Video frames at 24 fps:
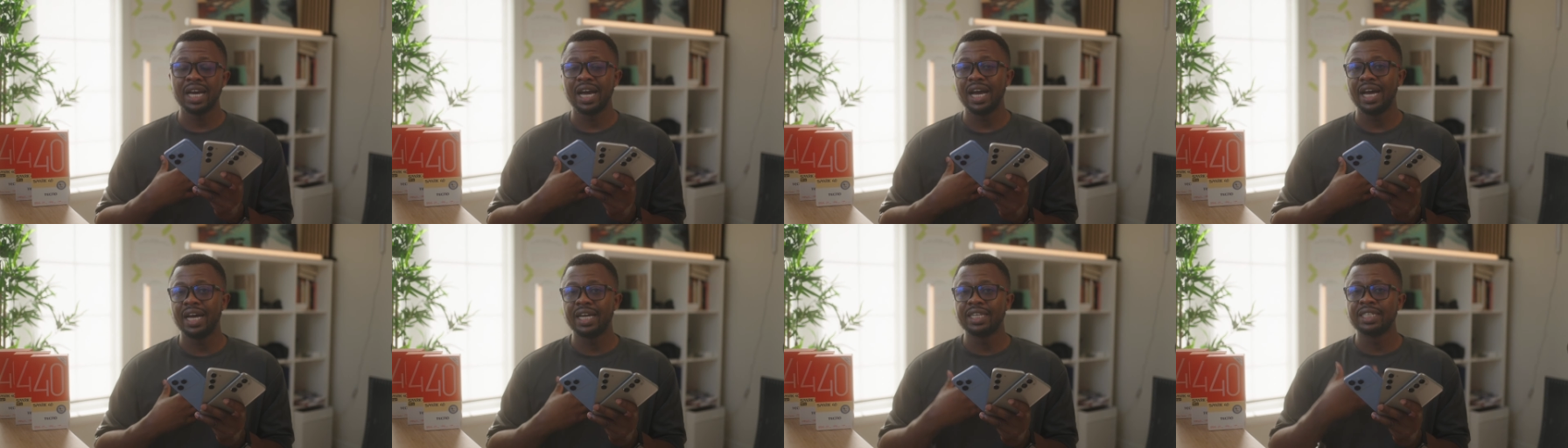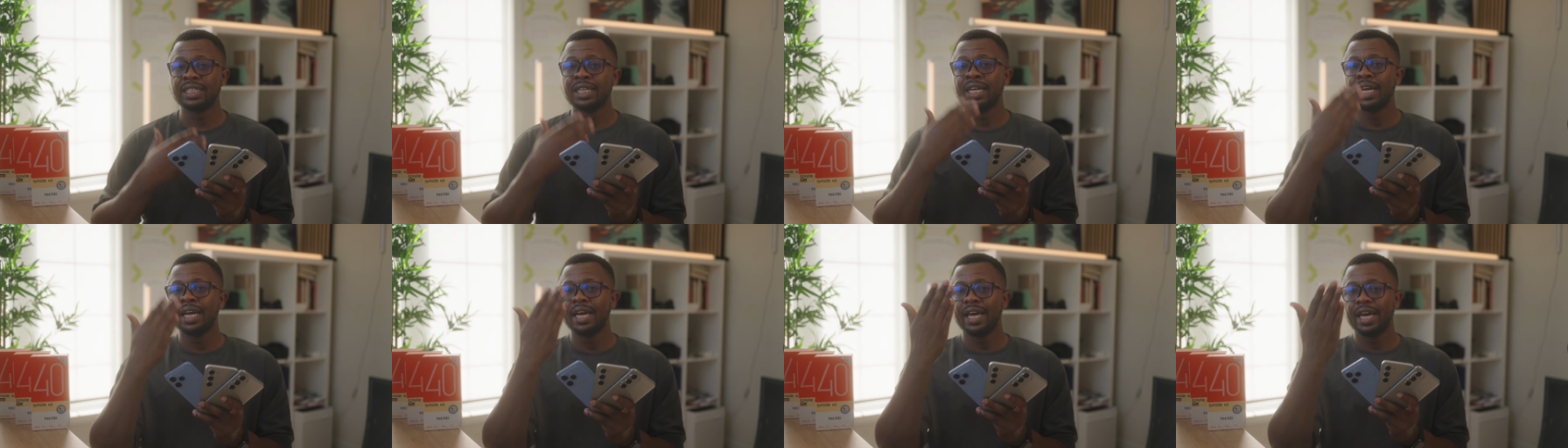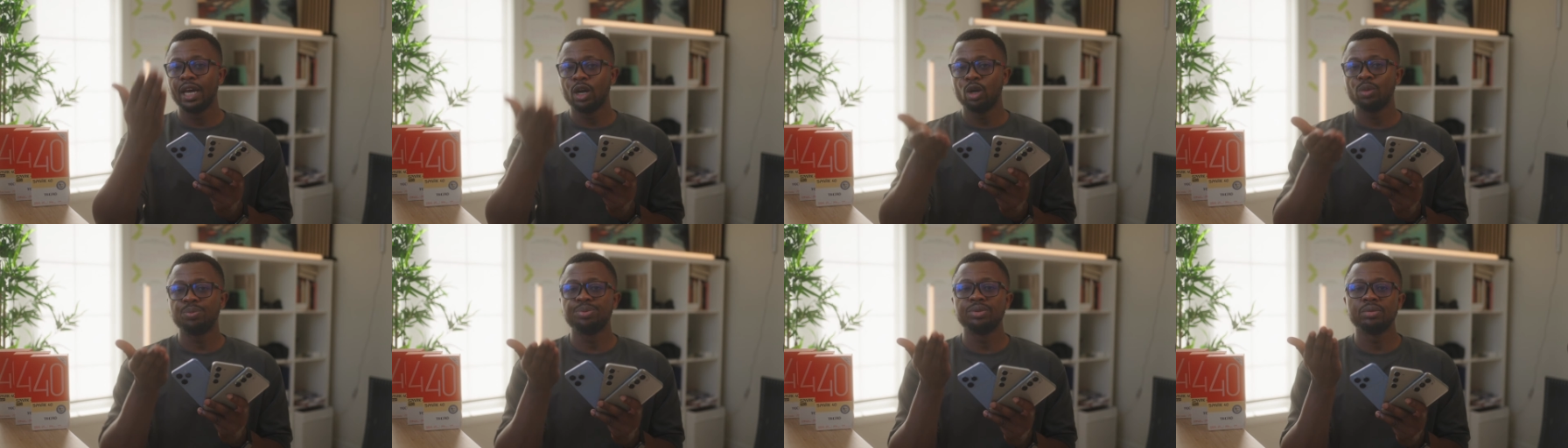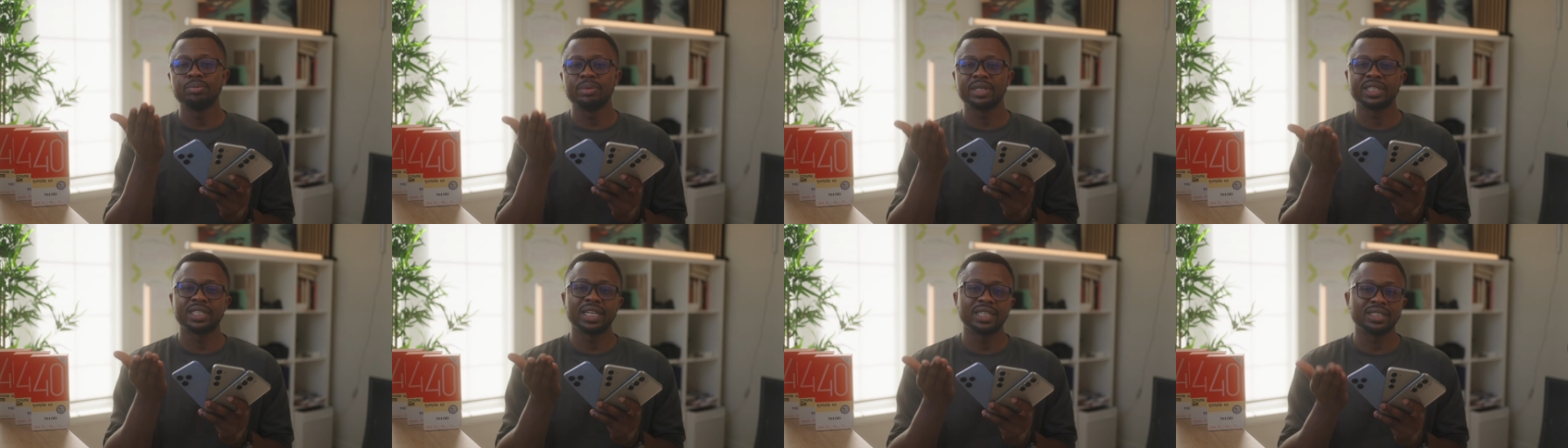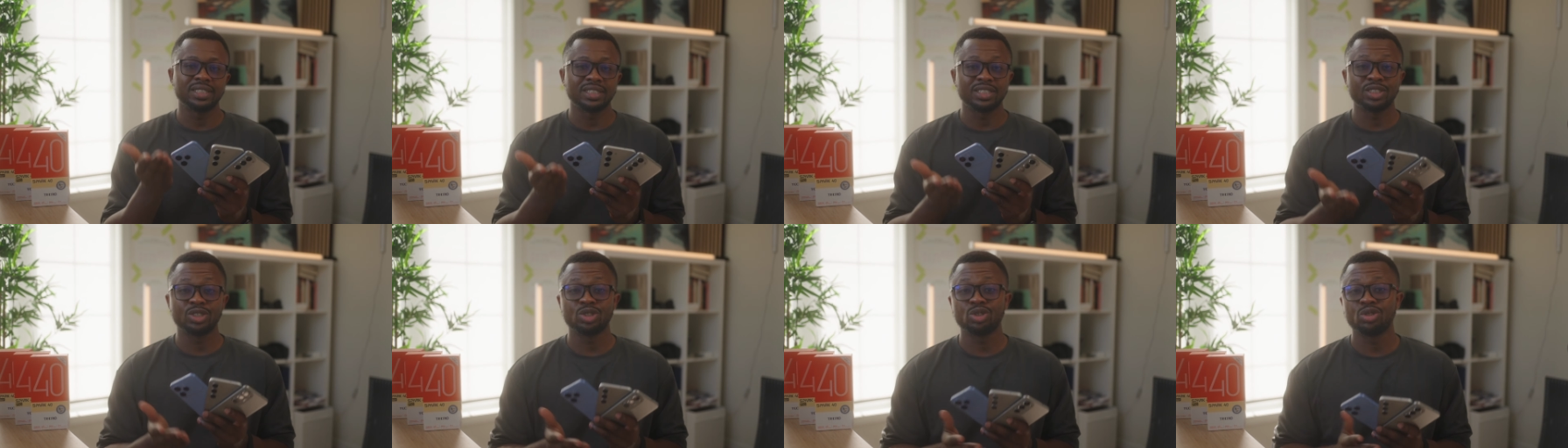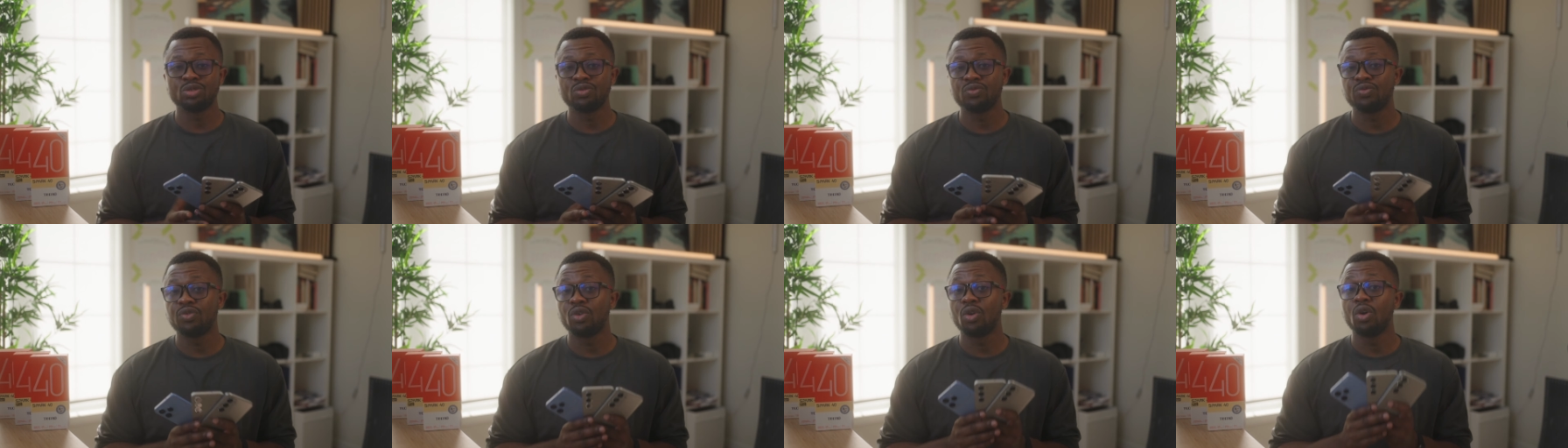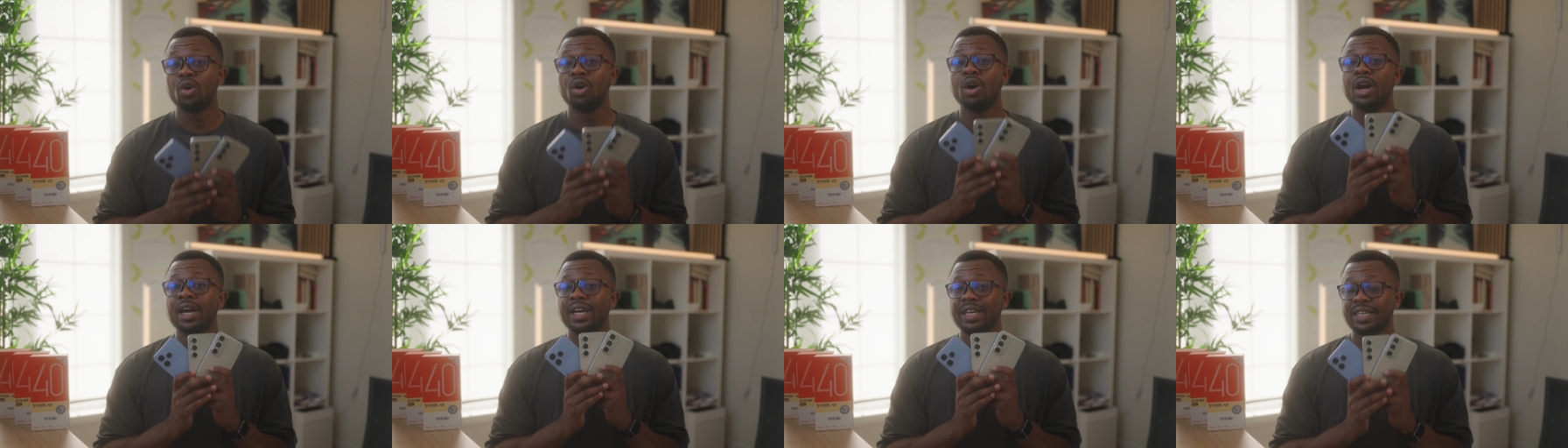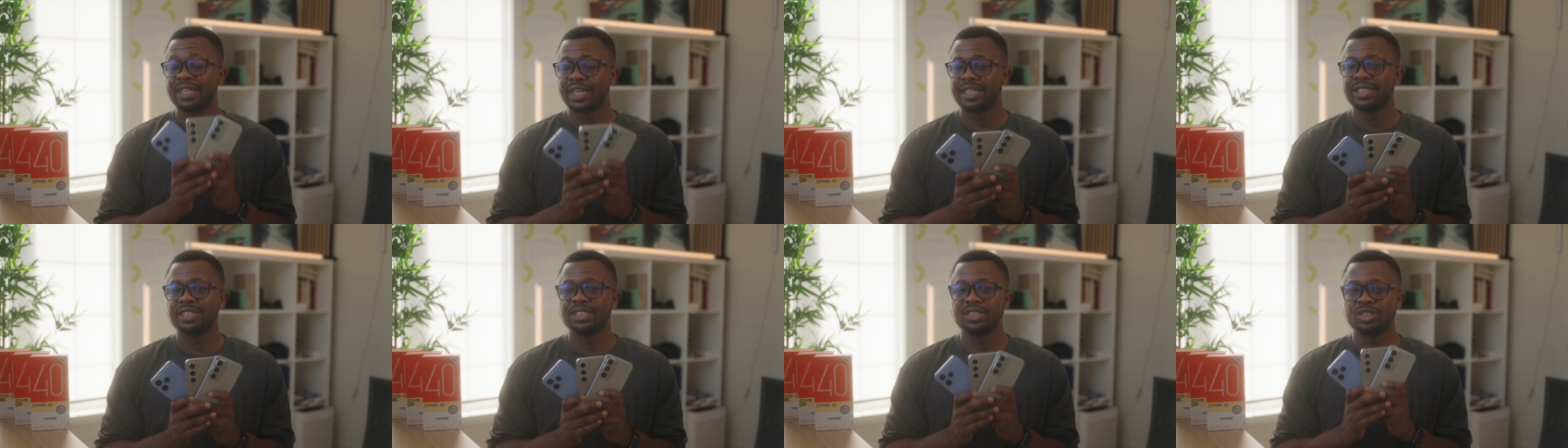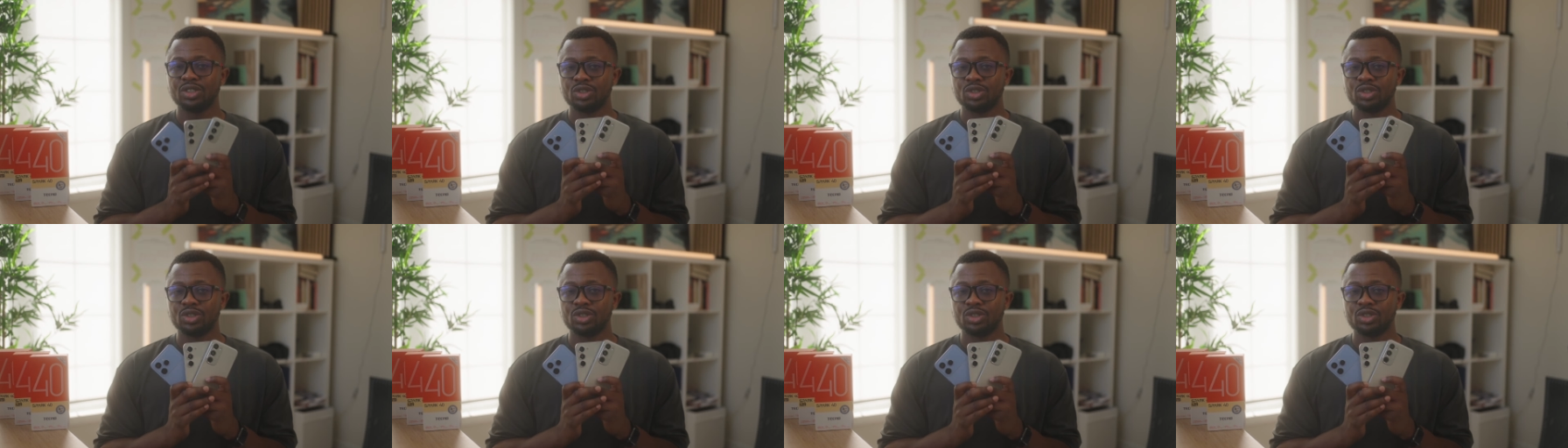and help you make that decision for getting